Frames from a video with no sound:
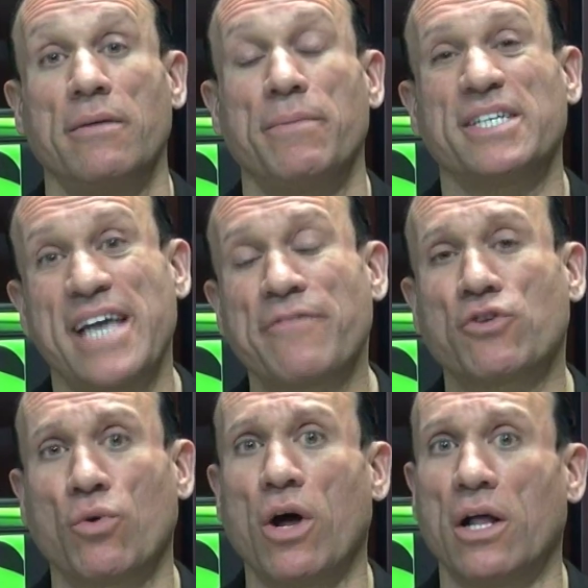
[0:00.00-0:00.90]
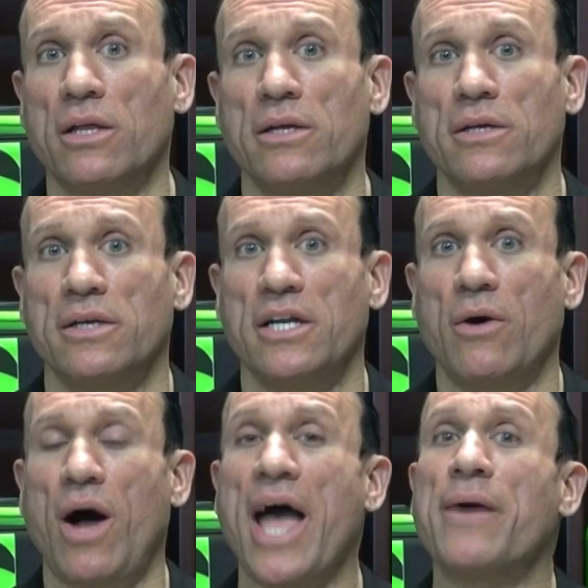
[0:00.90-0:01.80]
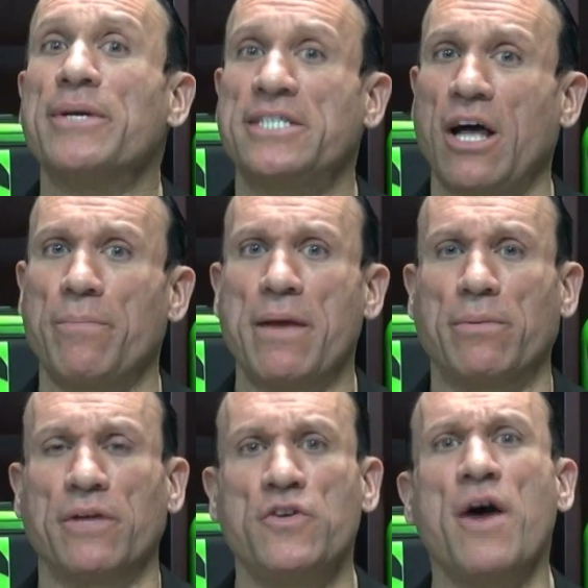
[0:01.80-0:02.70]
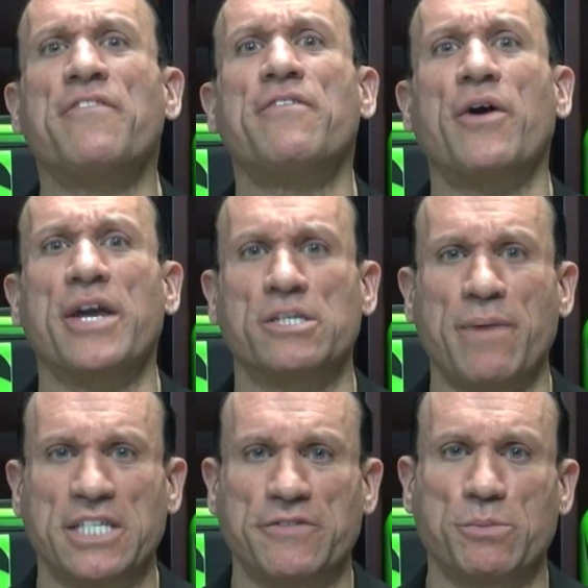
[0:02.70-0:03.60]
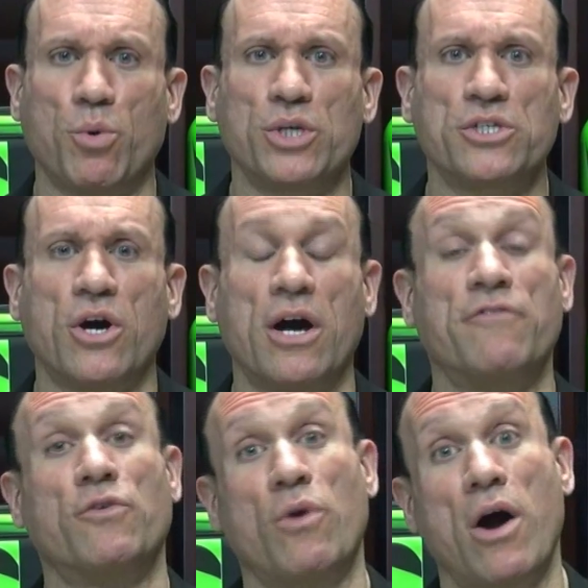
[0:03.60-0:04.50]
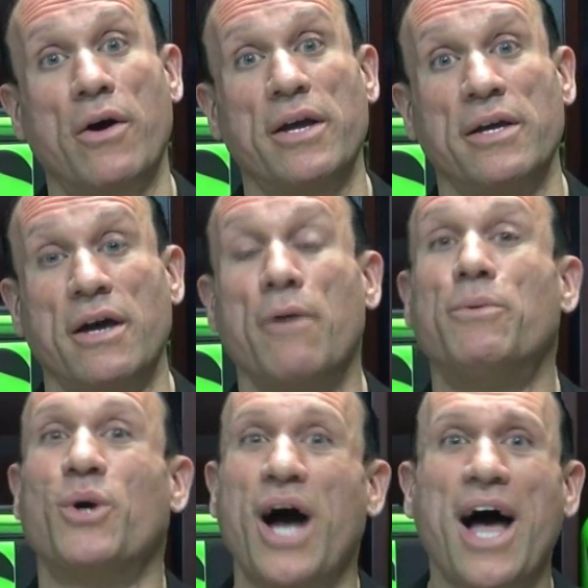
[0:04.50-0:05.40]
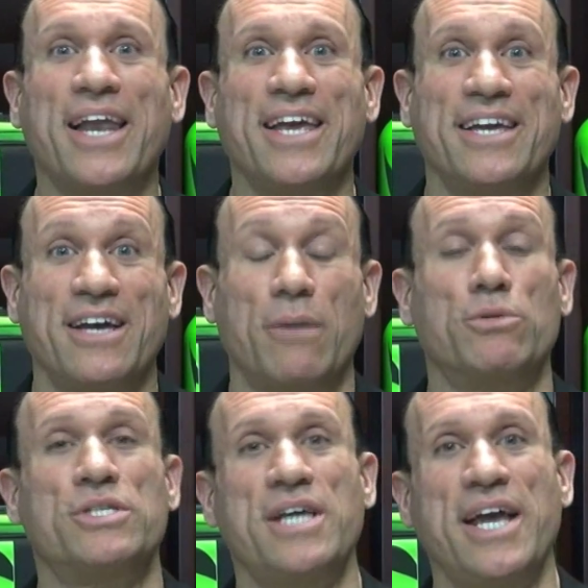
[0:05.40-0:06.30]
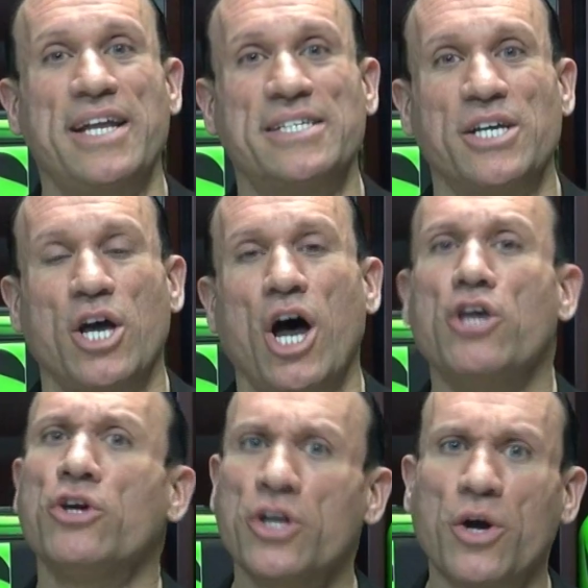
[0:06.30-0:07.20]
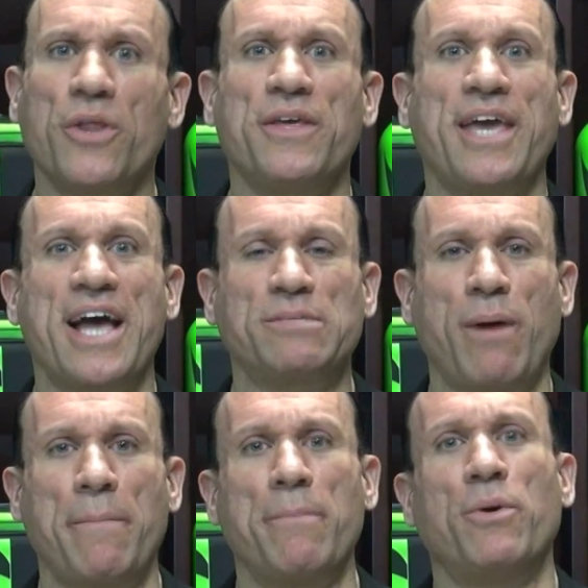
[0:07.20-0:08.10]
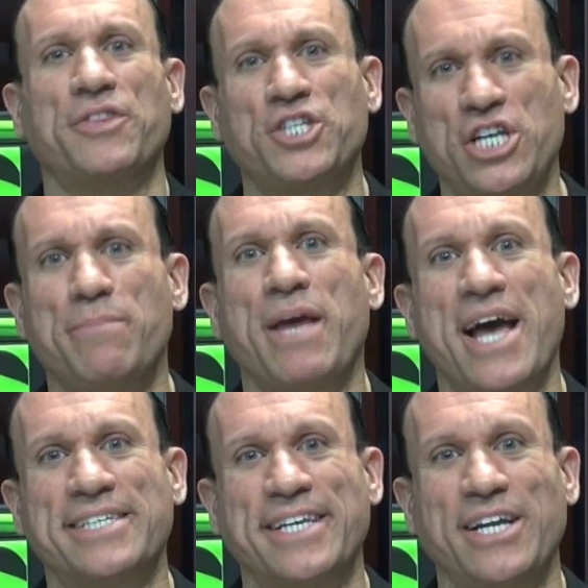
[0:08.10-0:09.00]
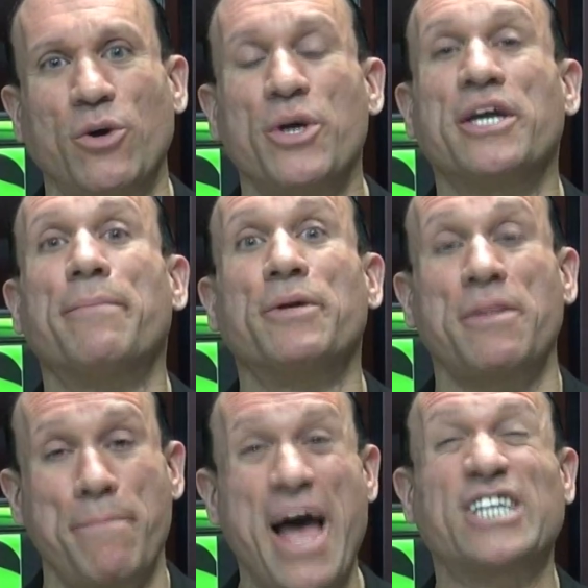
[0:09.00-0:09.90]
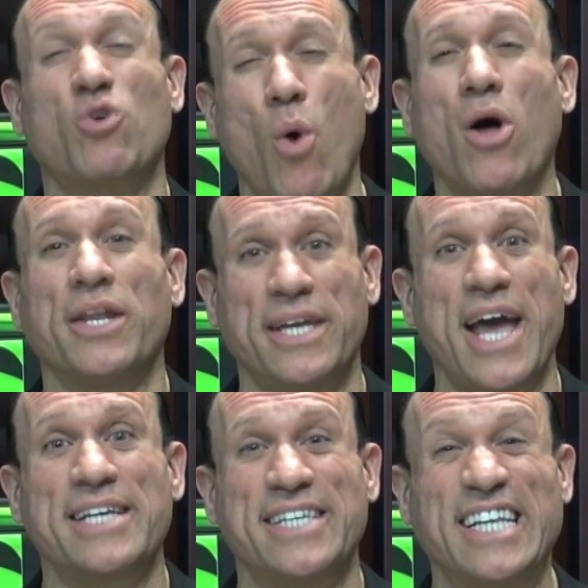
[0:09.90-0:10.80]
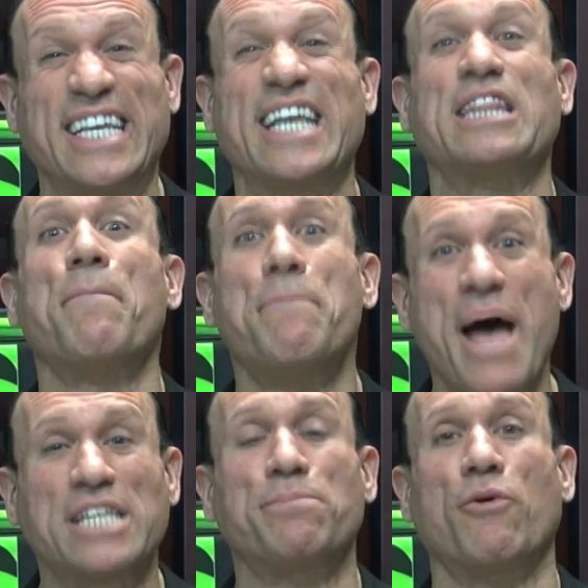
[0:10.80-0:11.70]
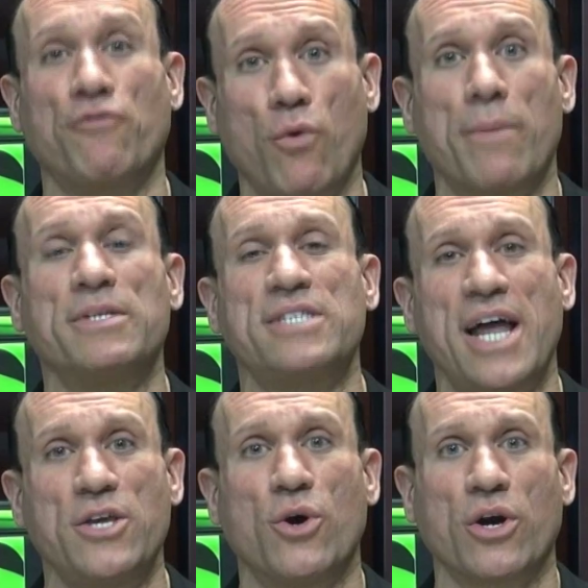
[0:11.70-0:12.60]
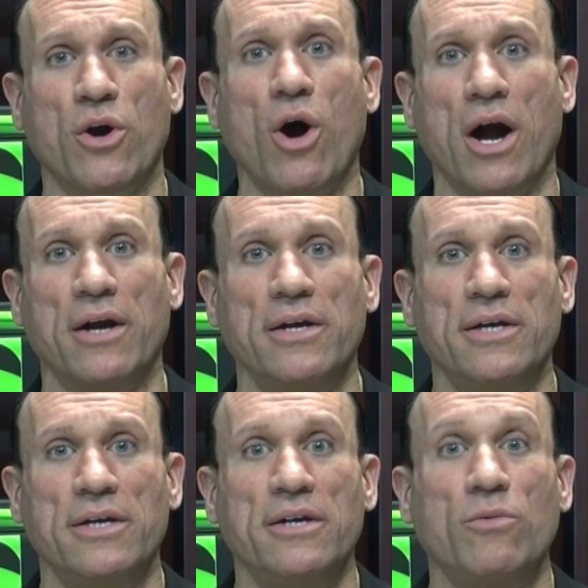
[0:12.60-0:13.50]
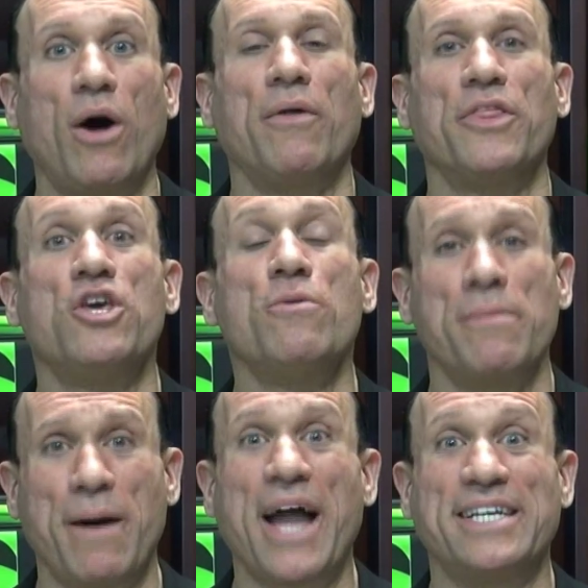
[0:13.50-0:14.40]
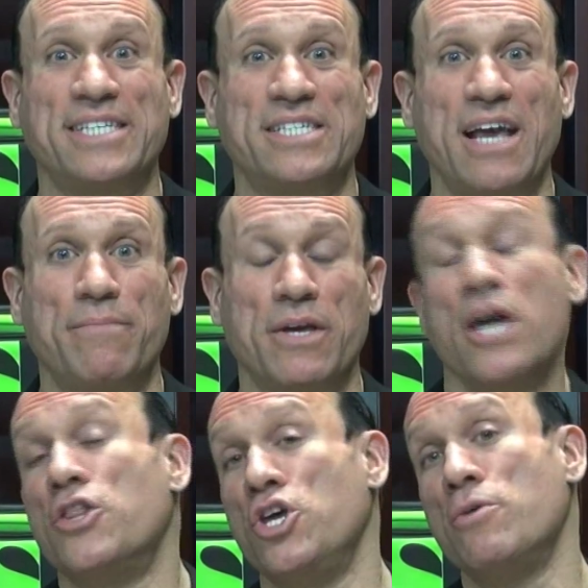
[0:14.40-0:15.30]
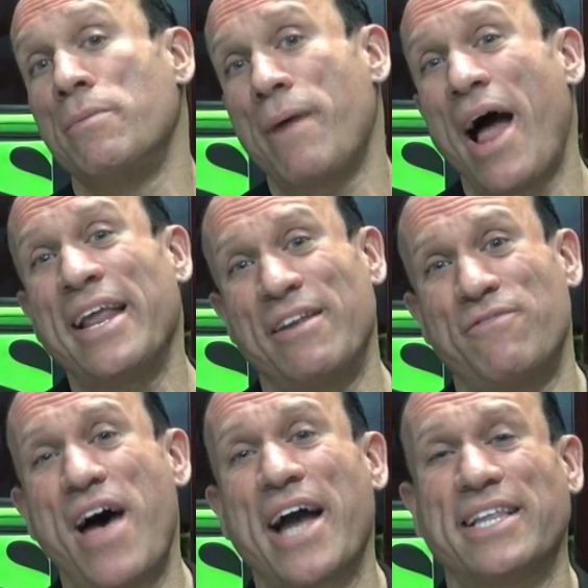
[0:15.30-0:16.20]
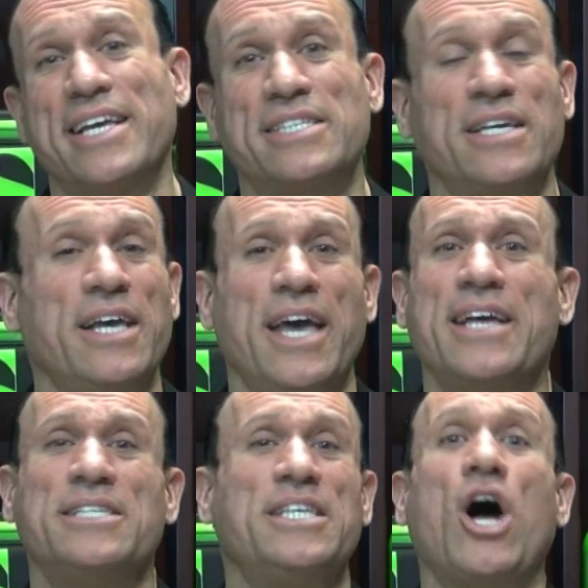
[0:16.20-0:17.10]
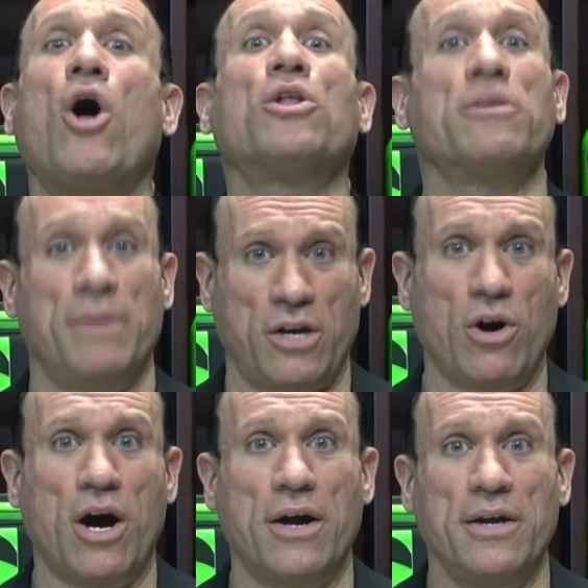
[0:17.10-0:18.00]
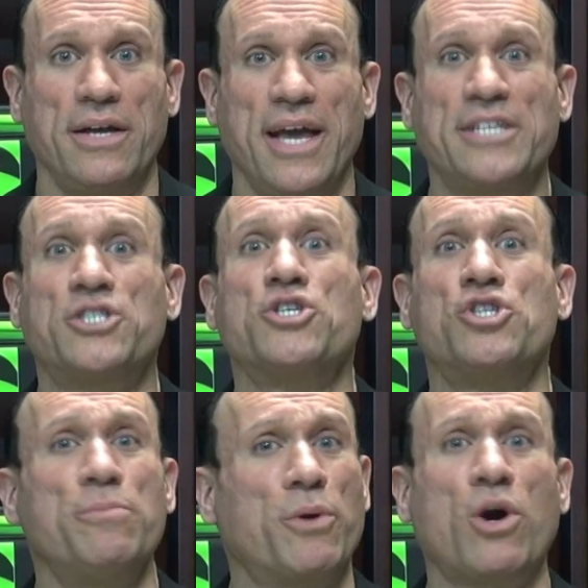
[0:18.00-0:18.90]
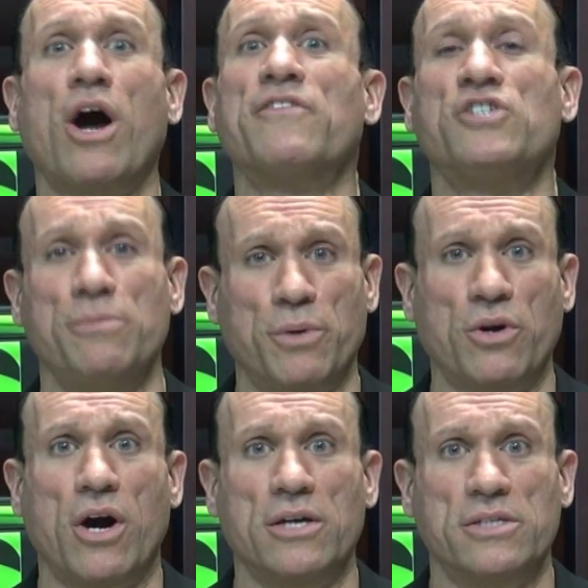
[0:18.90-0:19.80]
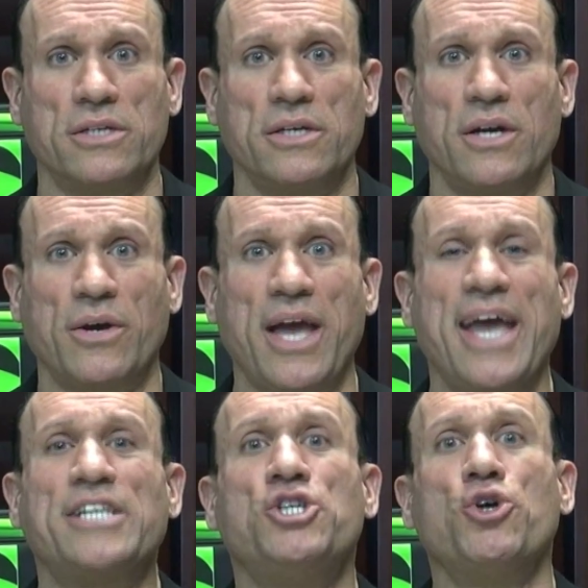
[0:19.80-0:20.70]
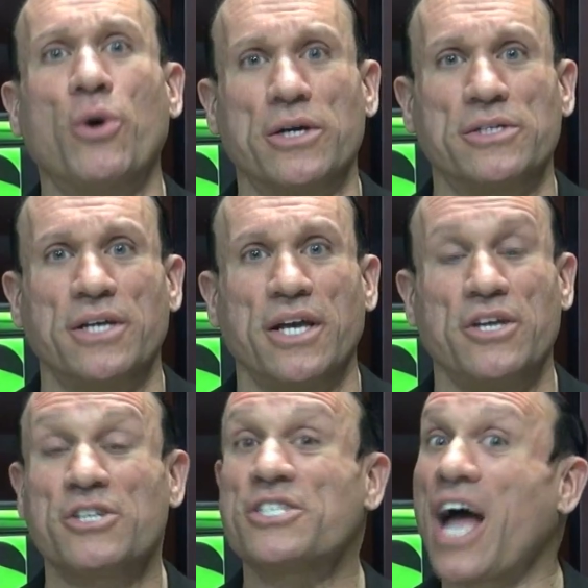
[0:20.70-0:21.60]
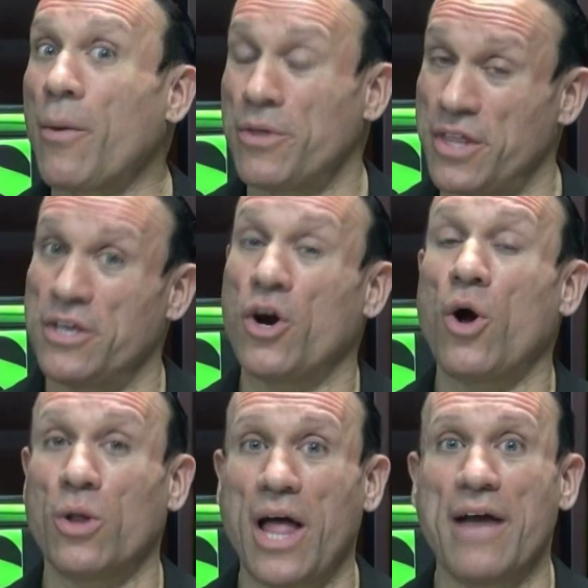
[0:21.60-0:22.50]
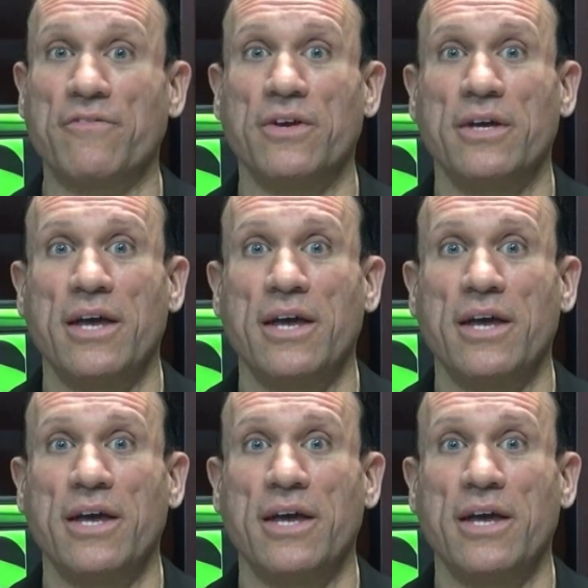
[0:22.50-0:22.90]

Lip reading: Because after all, I always tell people, if you have a very expensive sports car, Ferrari, a Bugatti, a Mercedes, are you going to go to the gas pump and put the cheap gas in it, or are you going to put the best quality gas in it to get the best performance out of your car? Well, the human body is the same thing. The human body, in fact, is the ultimate car. It's the supercar of supercars. Okay, it's yours. You're stuck with it your whole life.